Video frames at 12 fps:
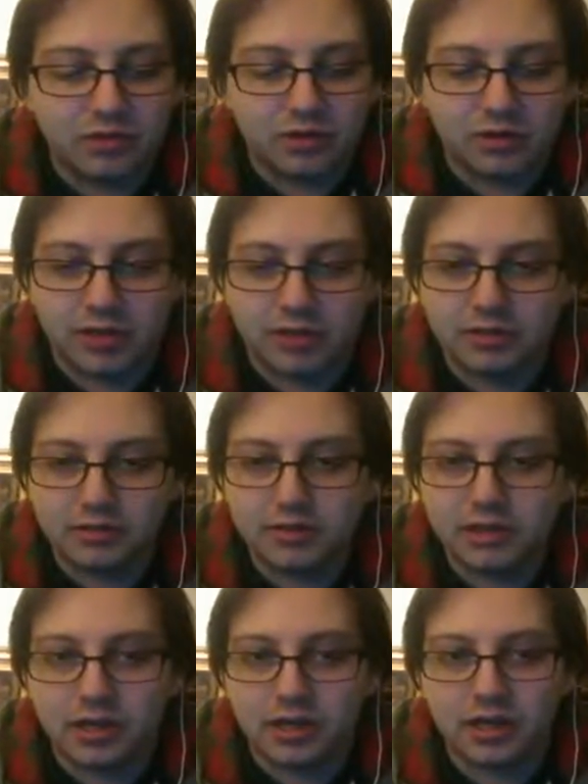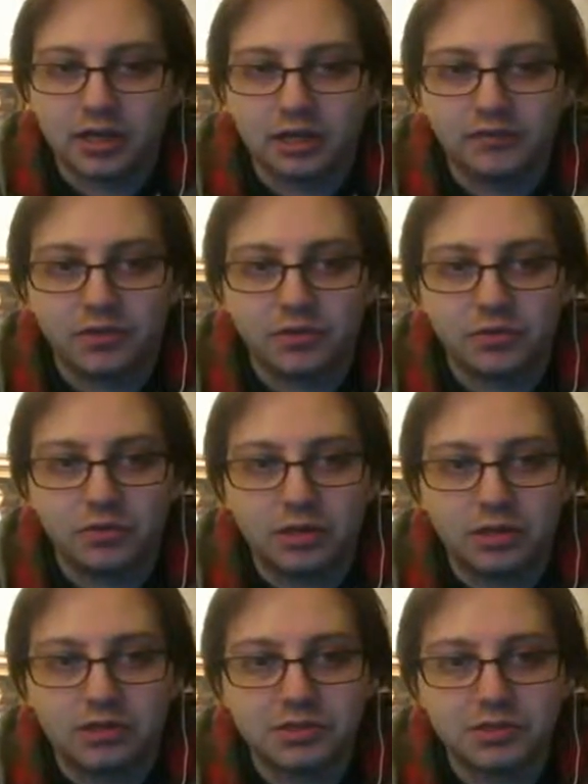All right. If you
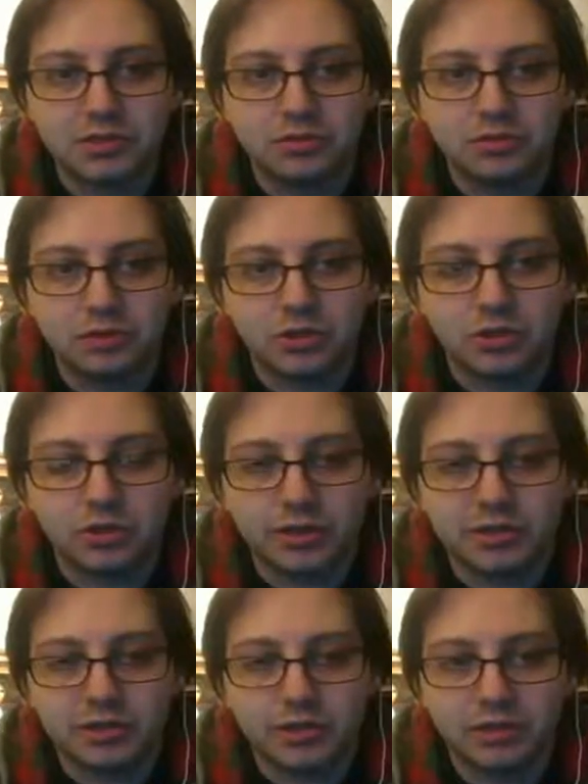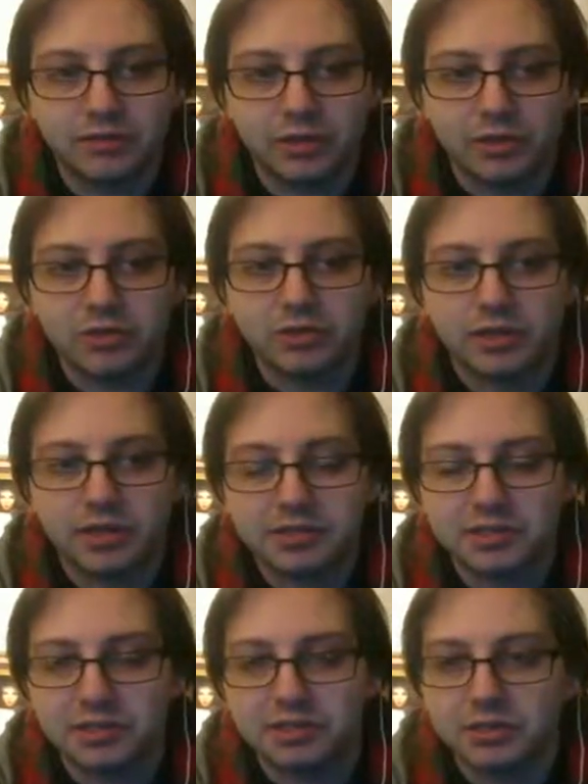want to join us, Red Leaf
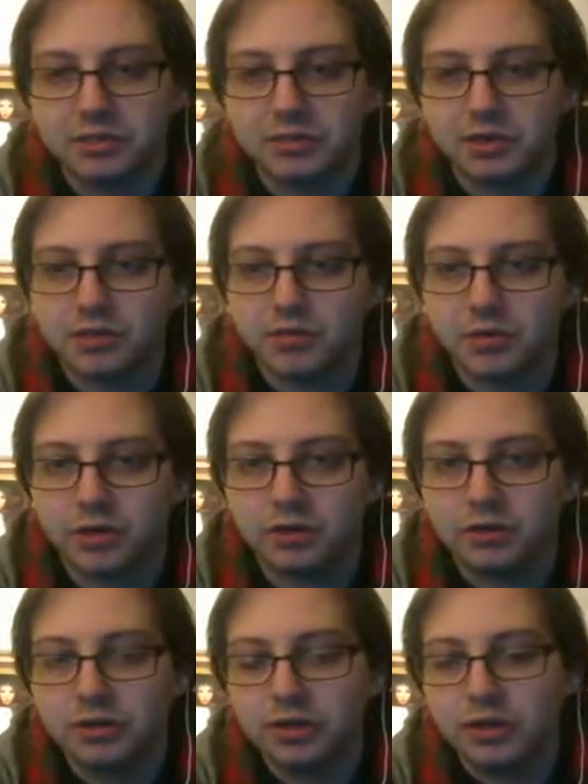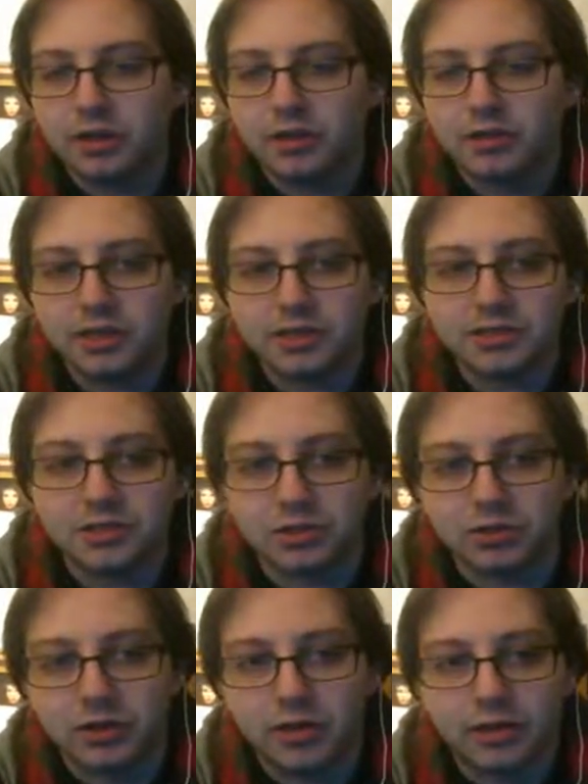Retrocast, hit us up on Twitter, the
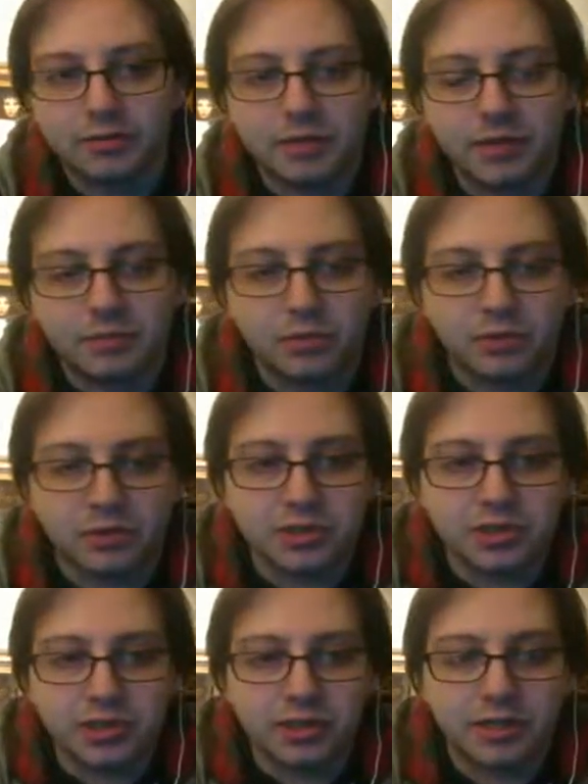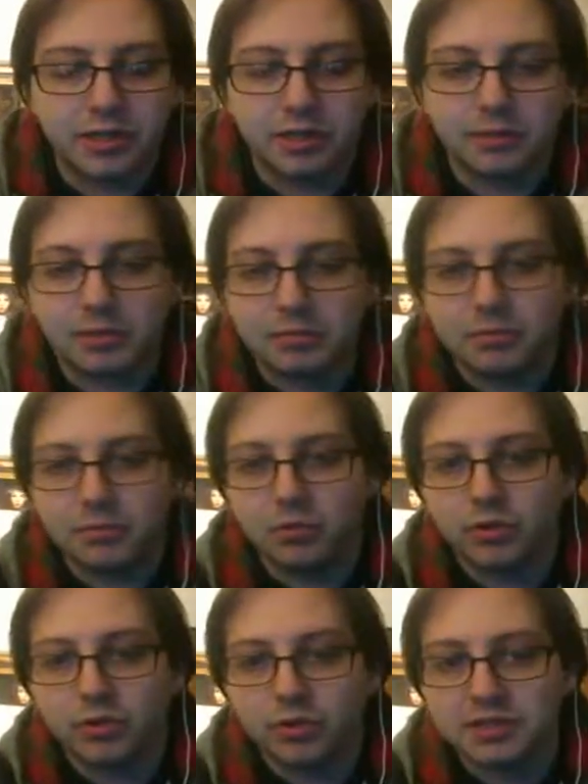Instagram at BowlingJD. Hit up my
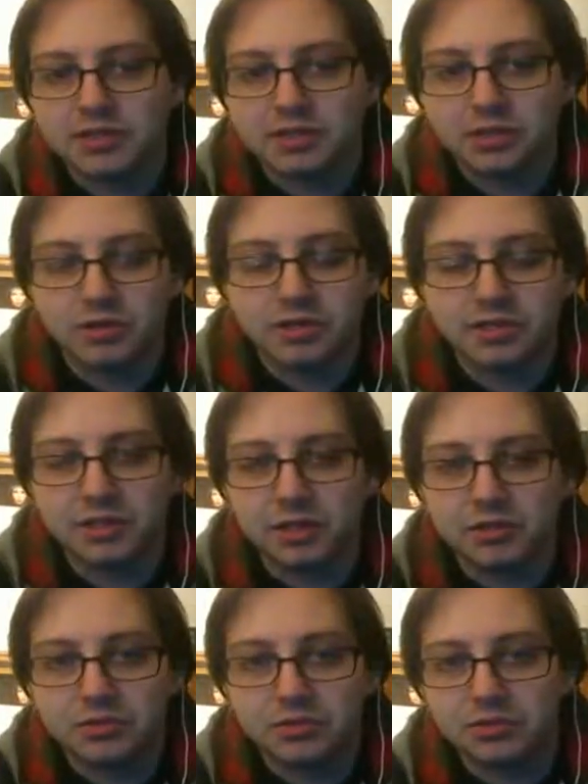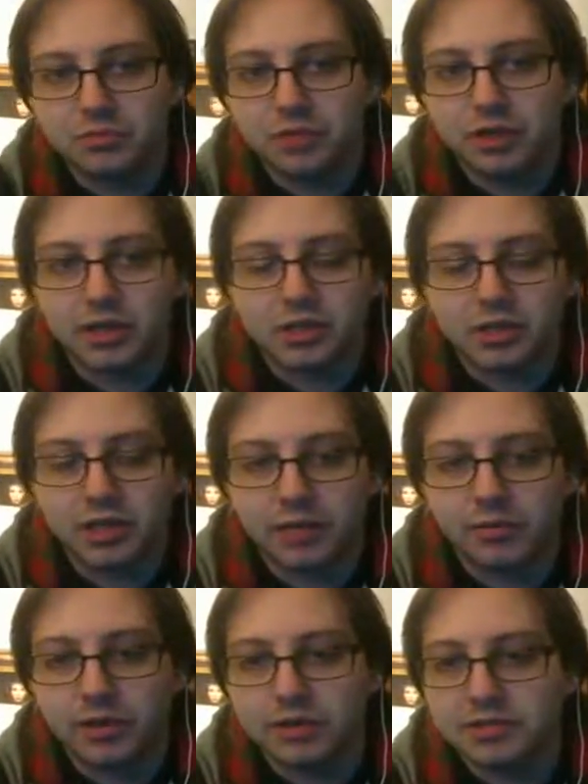boy Rad Zero. He's got a YouTube page
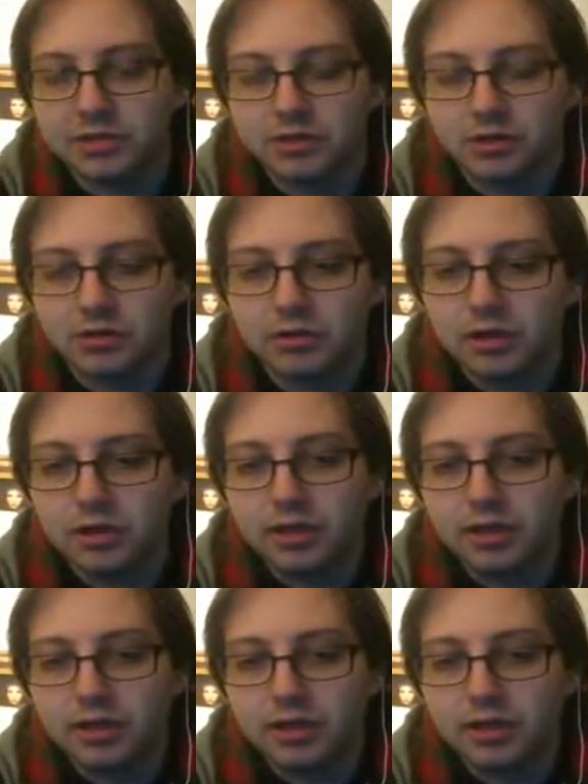at Rad Zero.